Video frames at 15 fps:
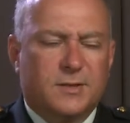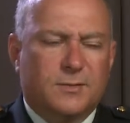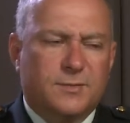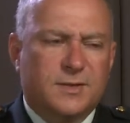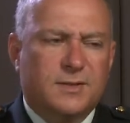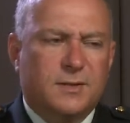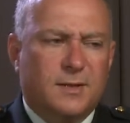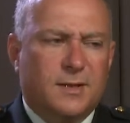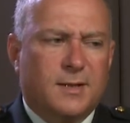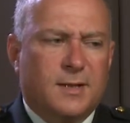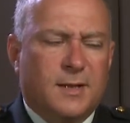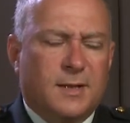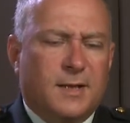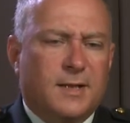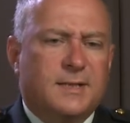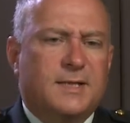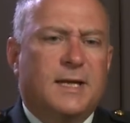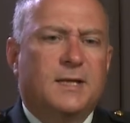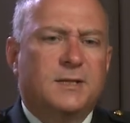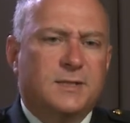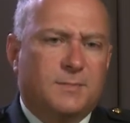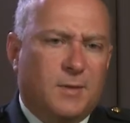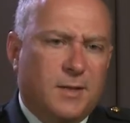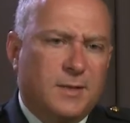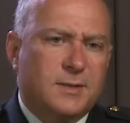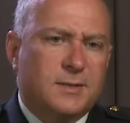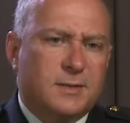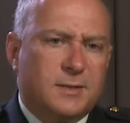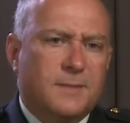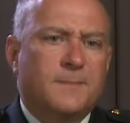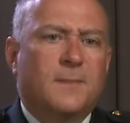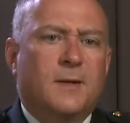So it was still a tense place.